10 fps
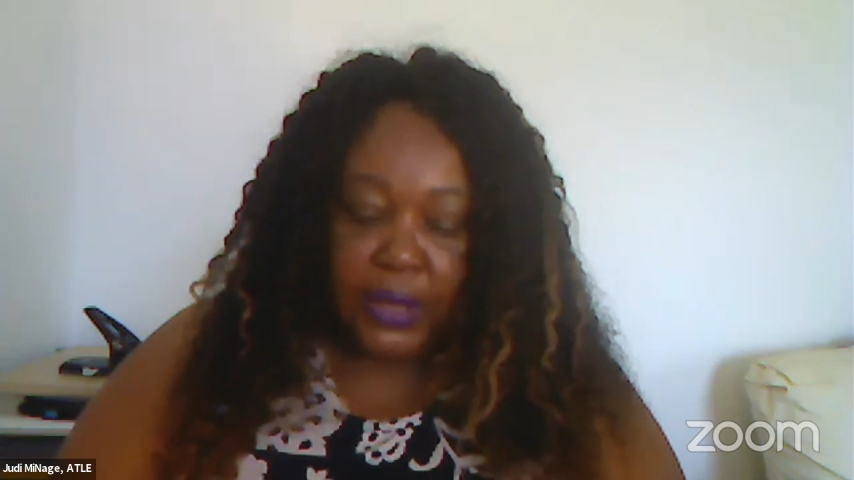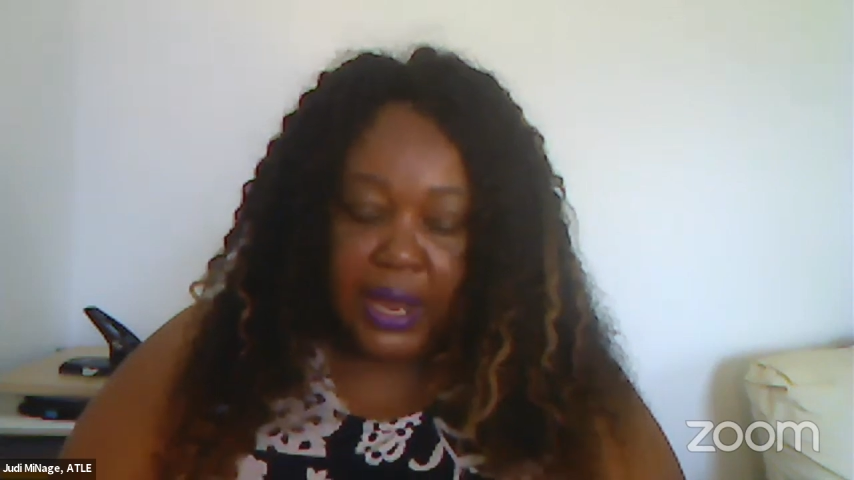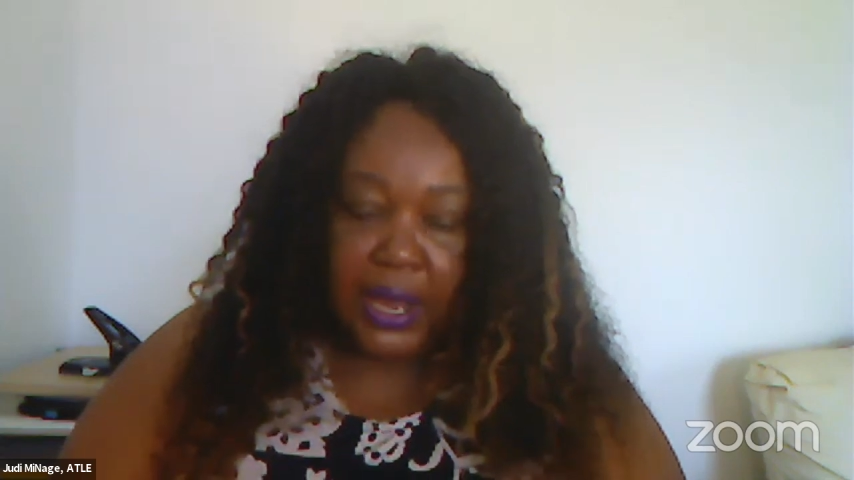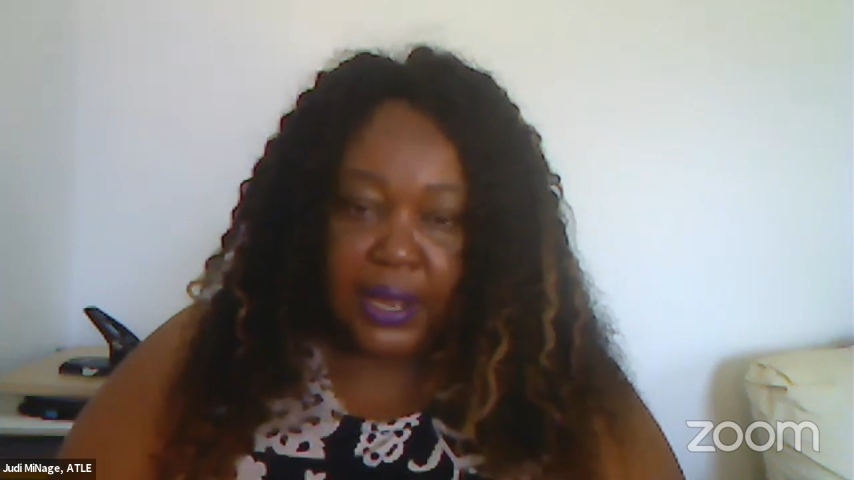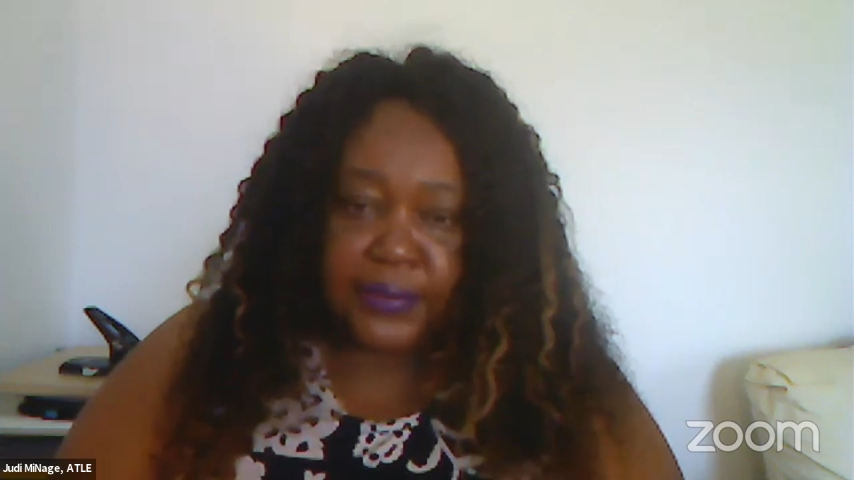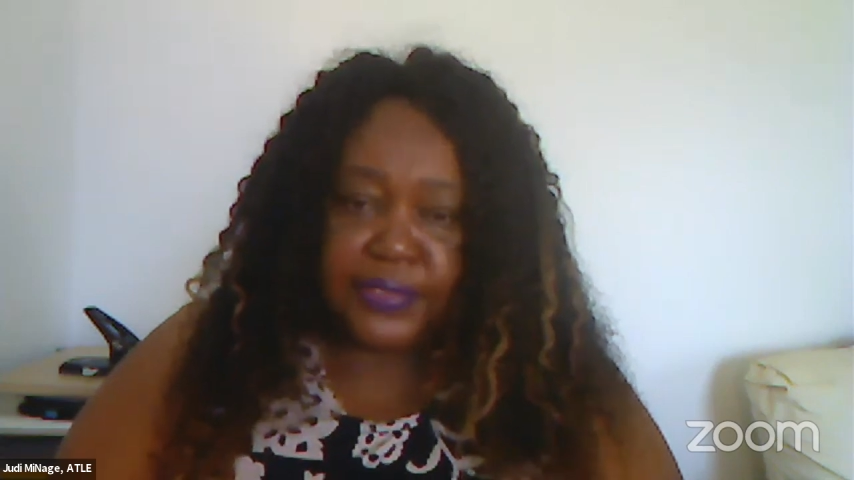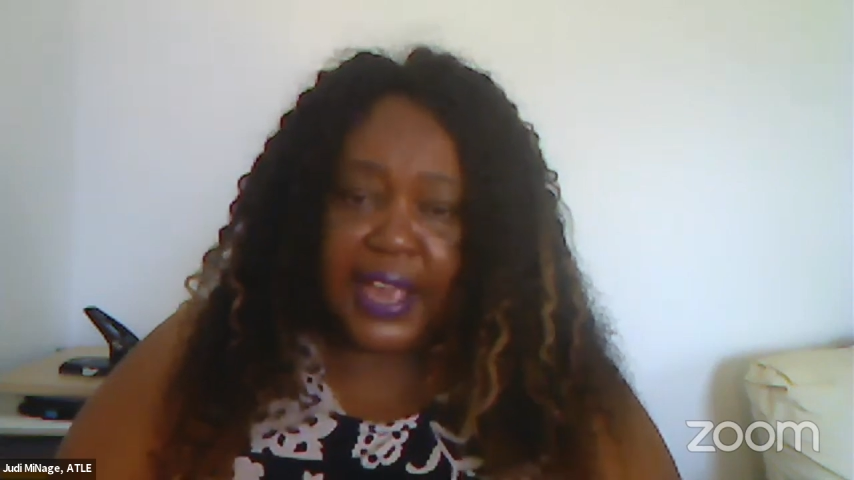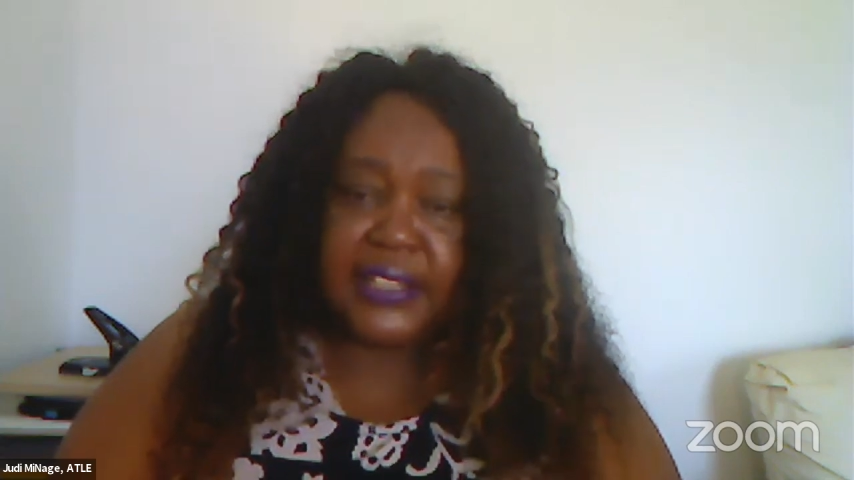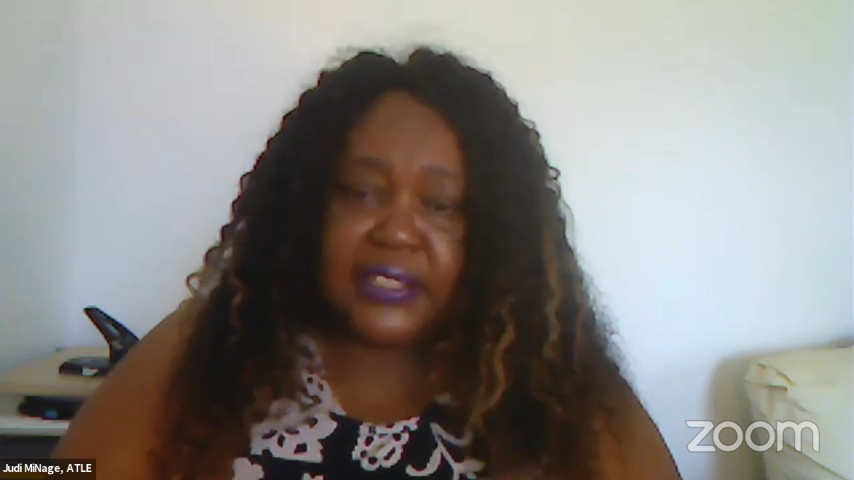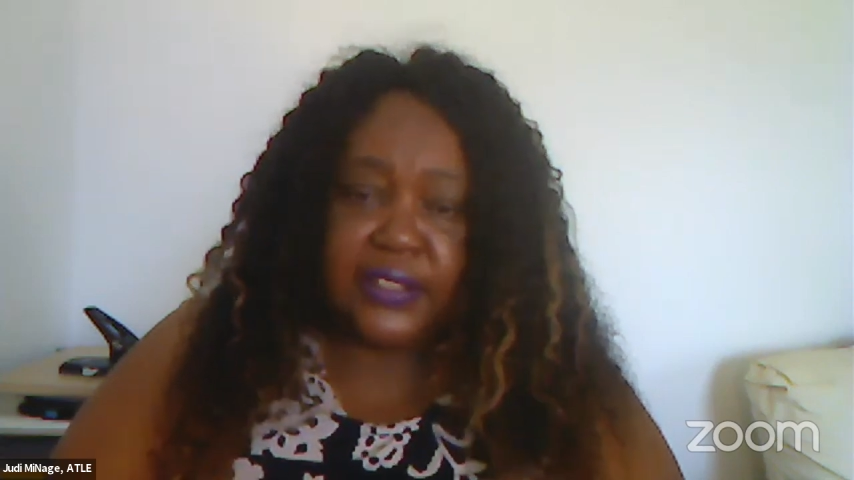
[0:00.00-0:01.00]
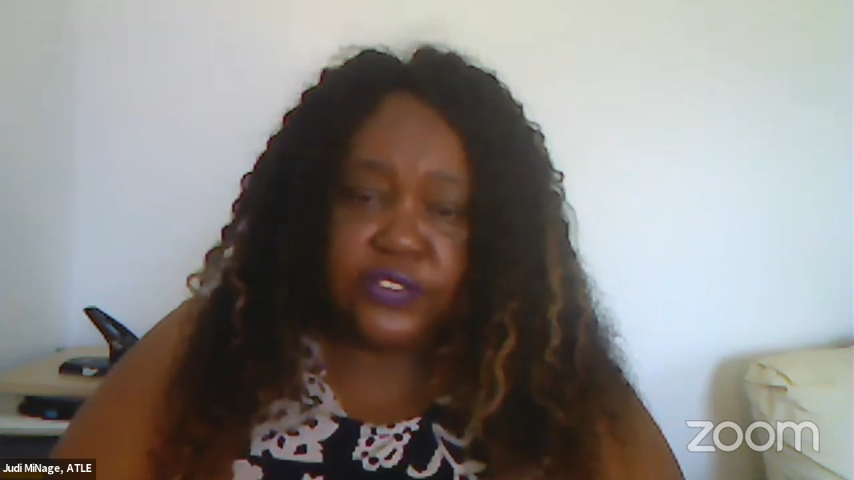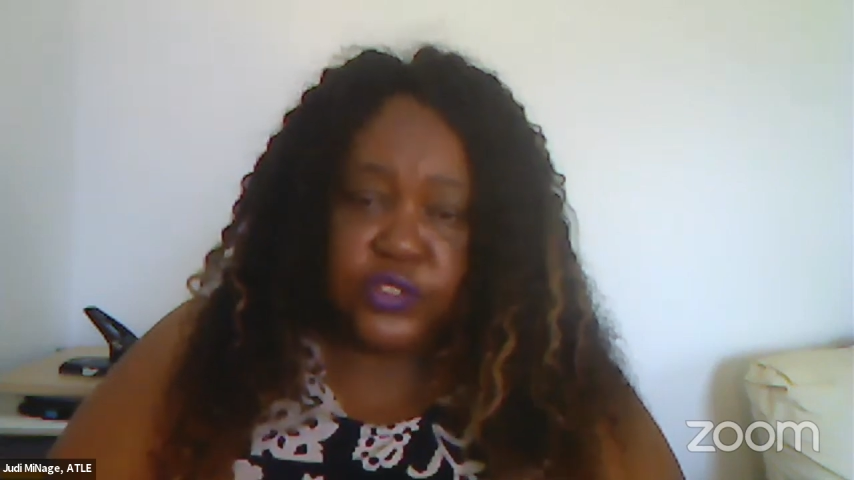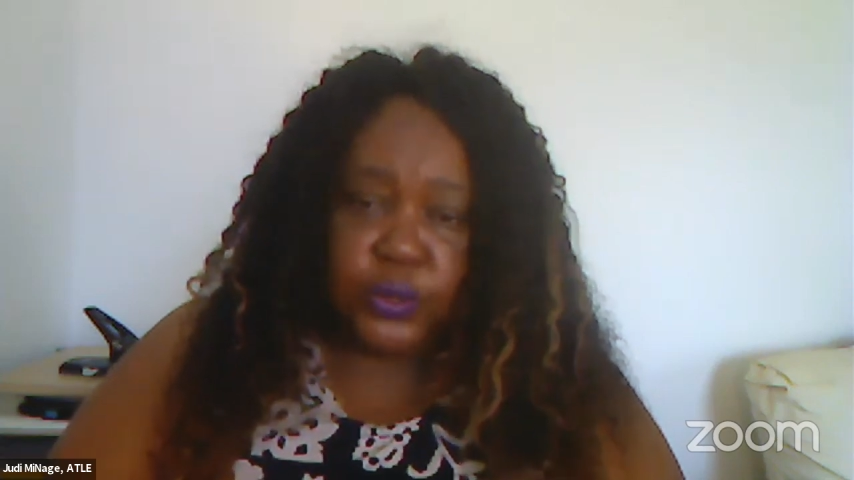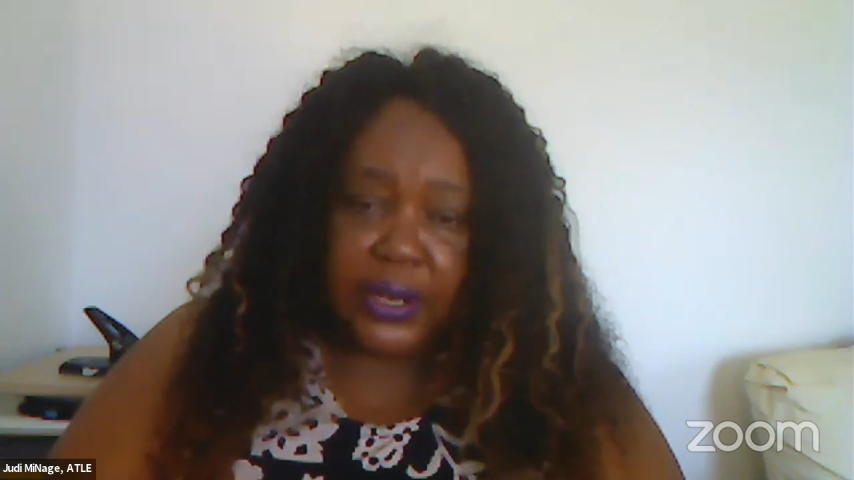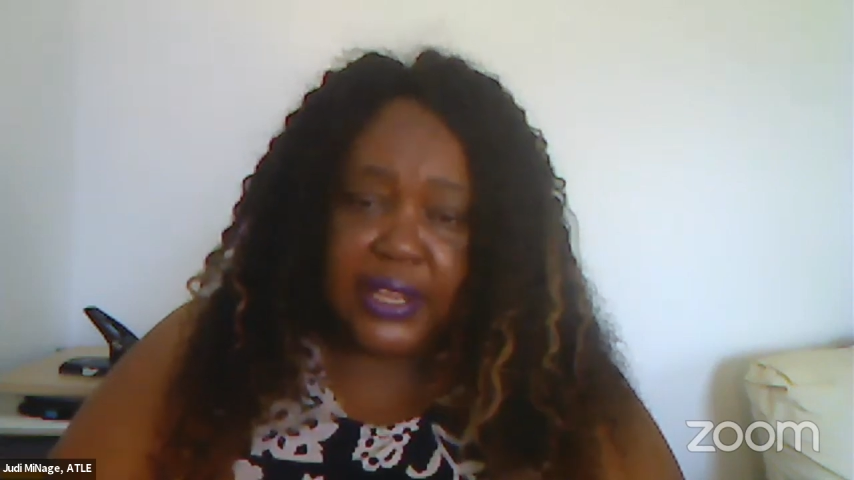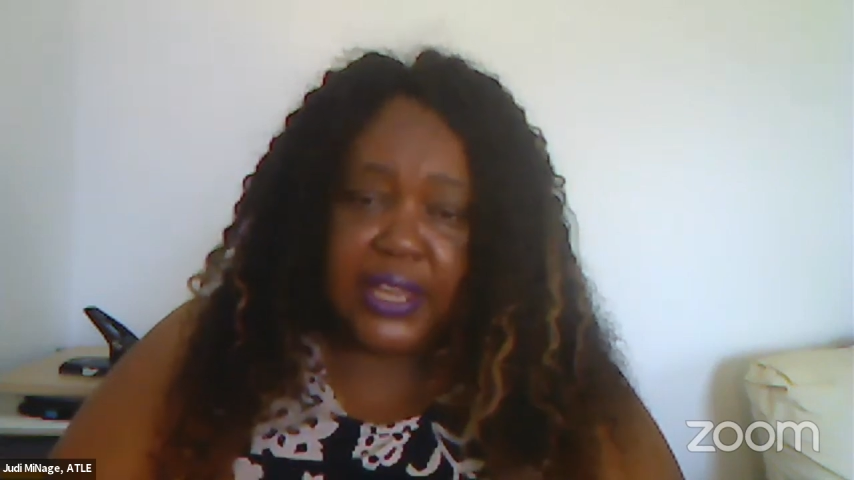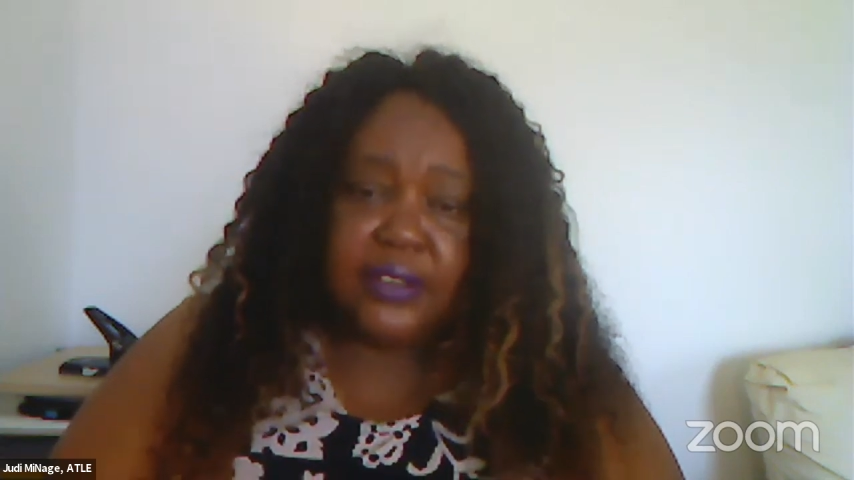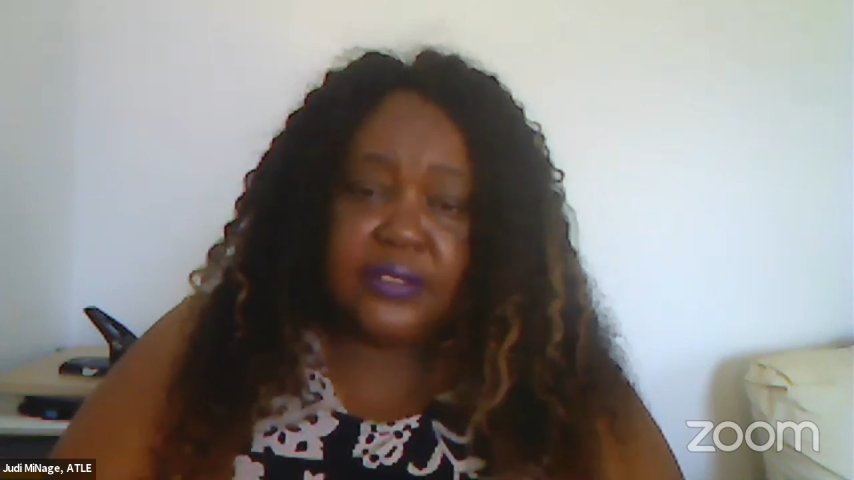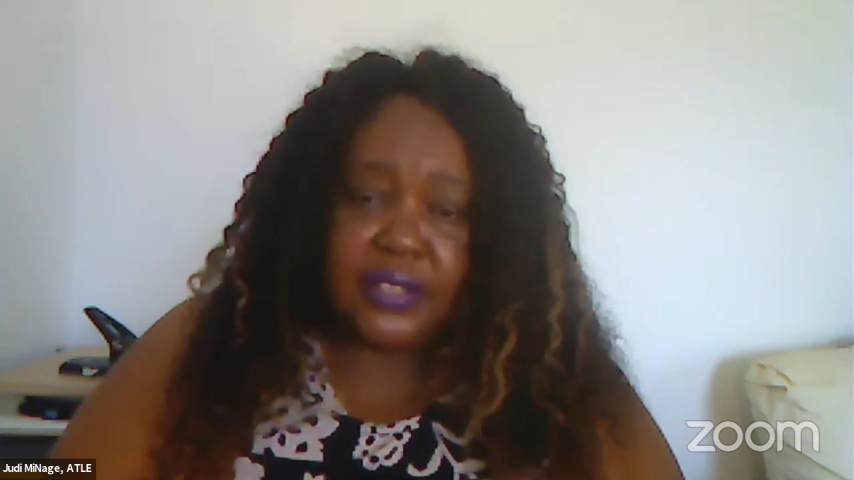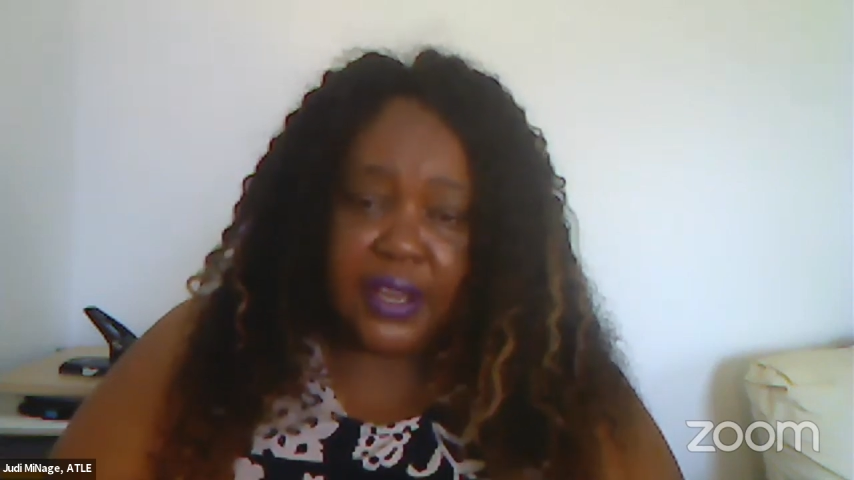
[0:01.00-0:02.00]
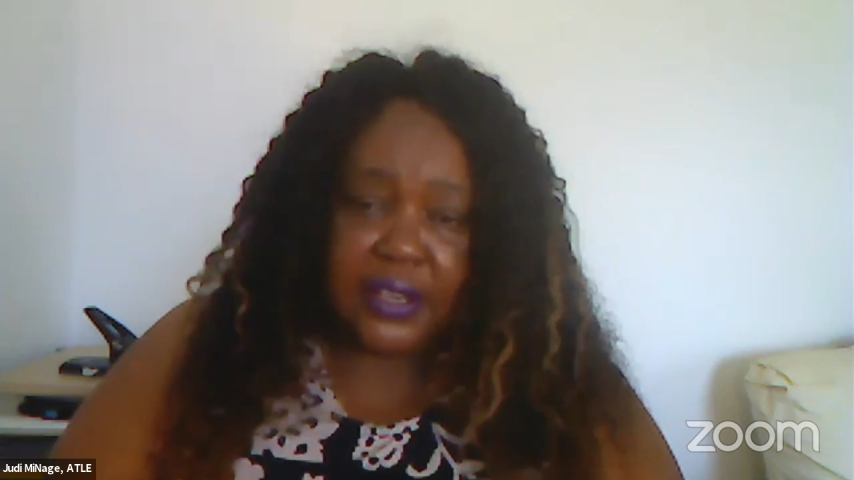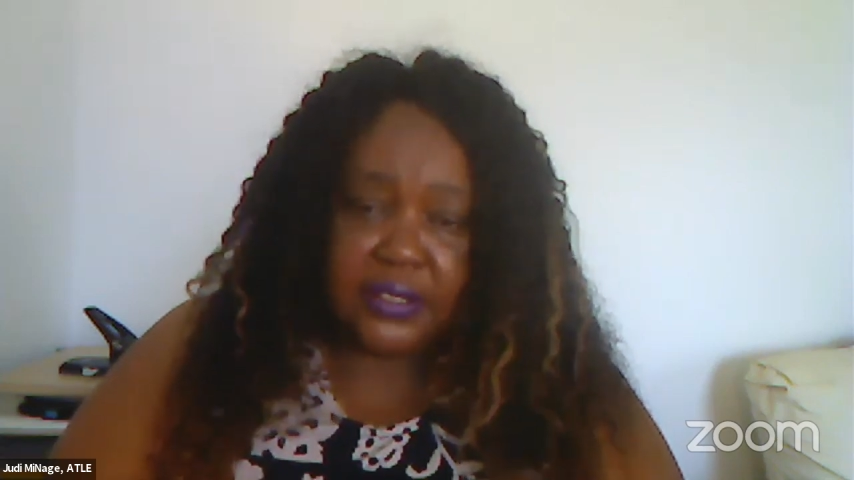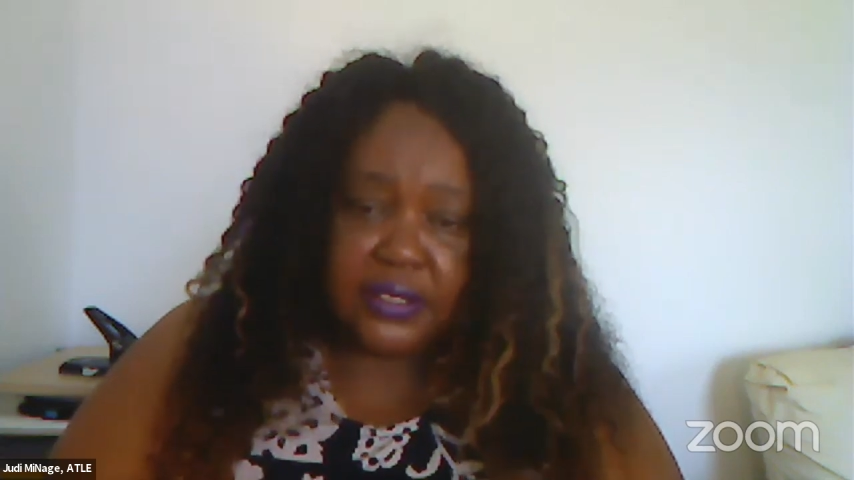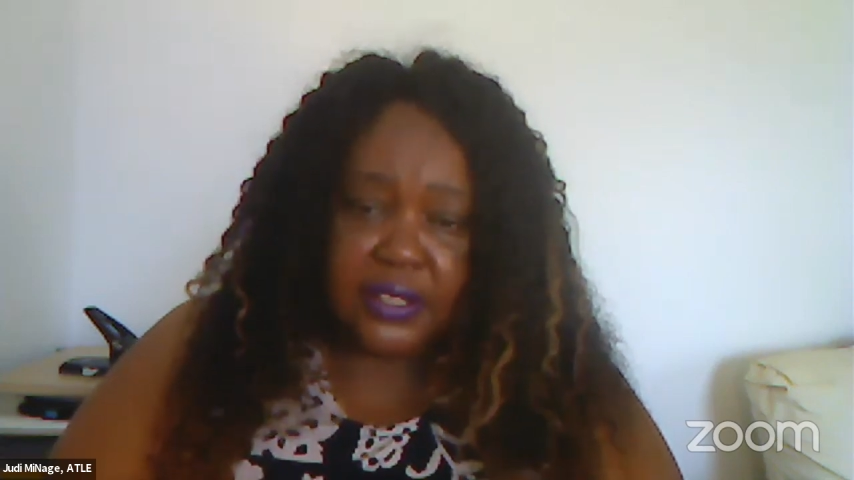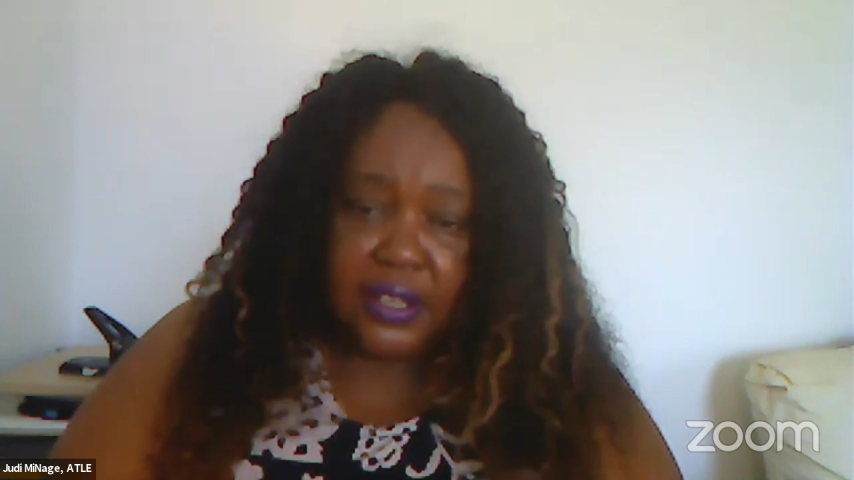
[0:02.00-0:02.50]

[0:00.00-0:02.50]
That gives you an insight